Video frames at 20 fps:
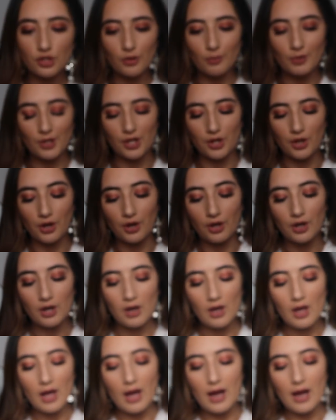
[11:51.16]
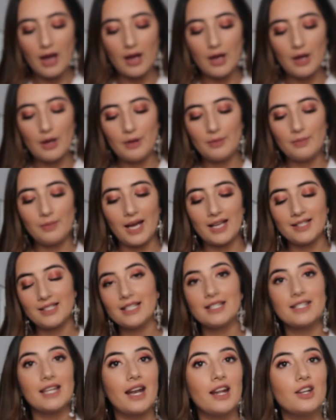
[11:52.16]
super cute. As
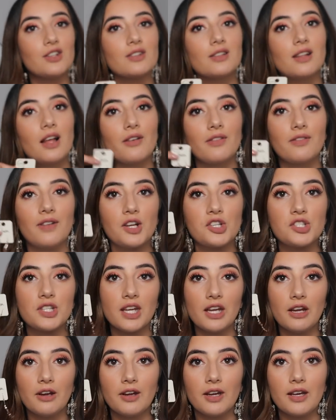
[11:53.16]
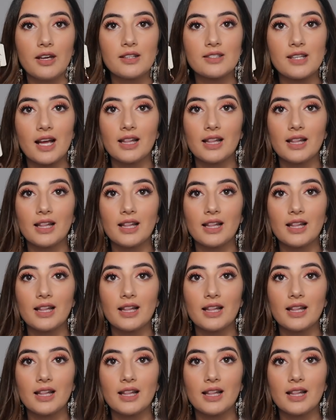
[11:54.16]
I said, I just love flashy earrings.